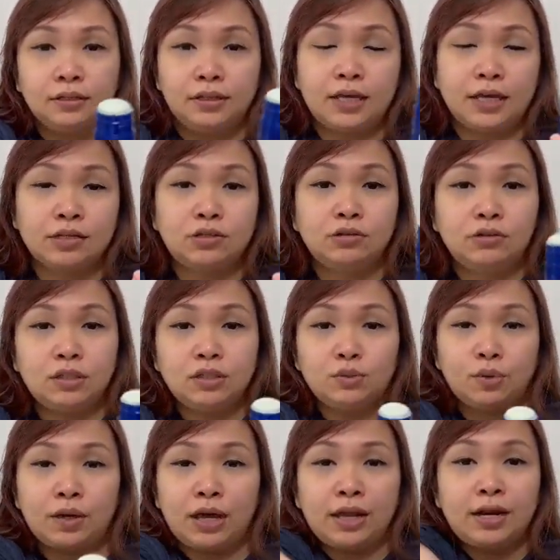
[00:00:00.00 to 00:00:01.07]
yeah, so this
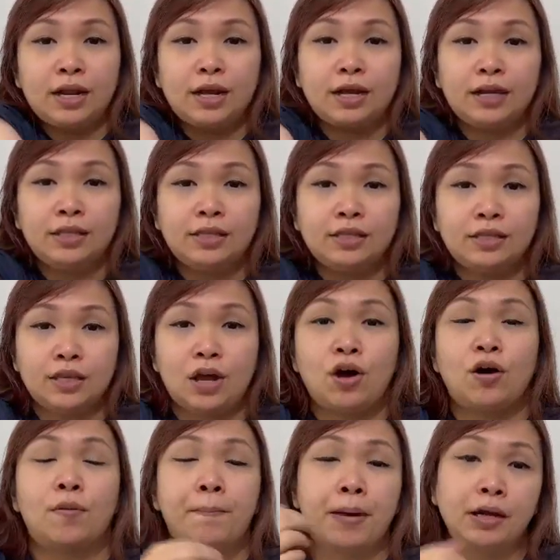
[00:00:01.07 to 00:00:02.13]
will enhance
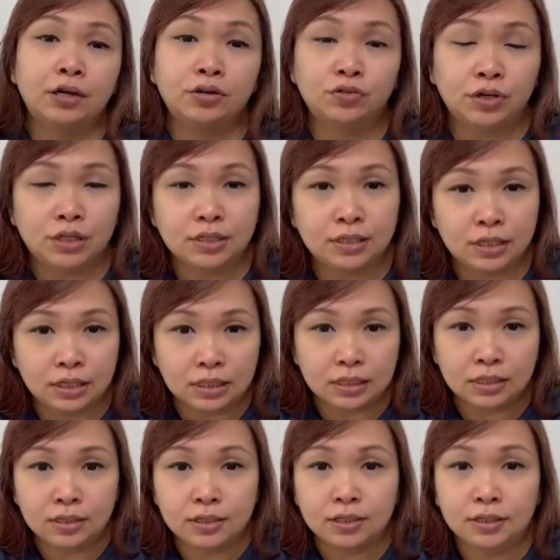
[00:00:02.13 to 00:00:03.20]
or uh, penetrates in
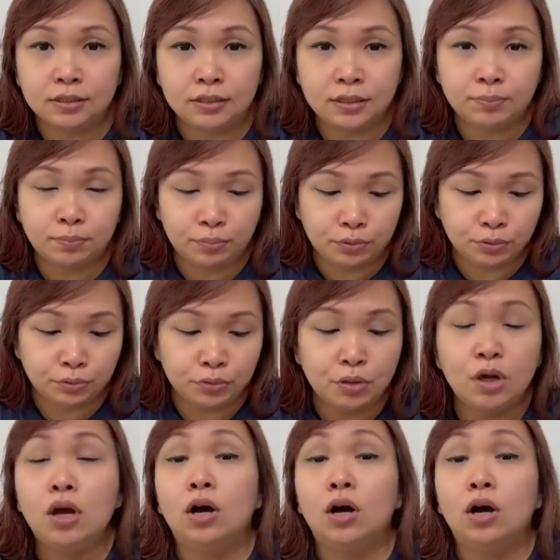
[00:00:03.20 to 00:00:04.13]
the deep blue